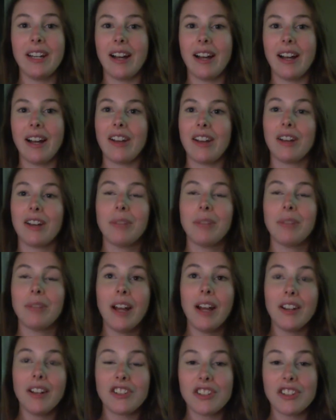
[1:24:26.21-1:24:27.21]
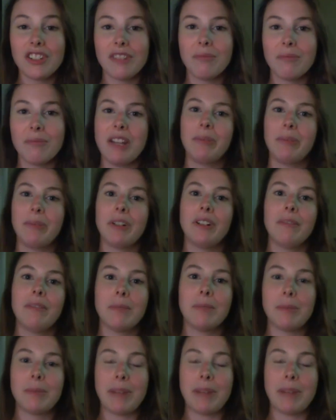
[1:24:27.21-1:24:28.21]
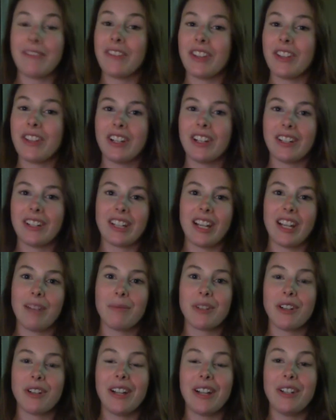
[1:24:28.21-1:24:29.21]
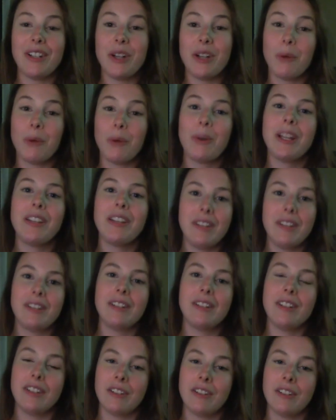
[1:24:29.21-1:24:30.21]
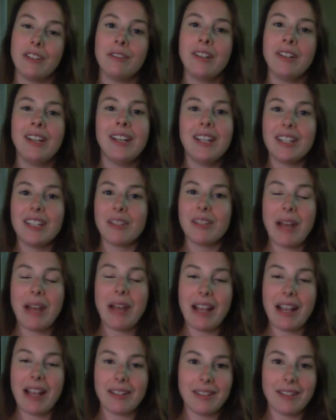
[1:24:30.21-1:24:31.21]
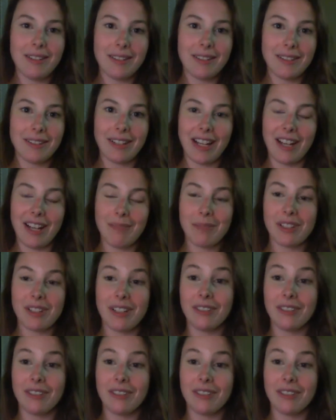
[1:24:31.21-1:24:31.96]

I've helped hundreds of people prepare for their exams, so I know what you need to do to pass these exams.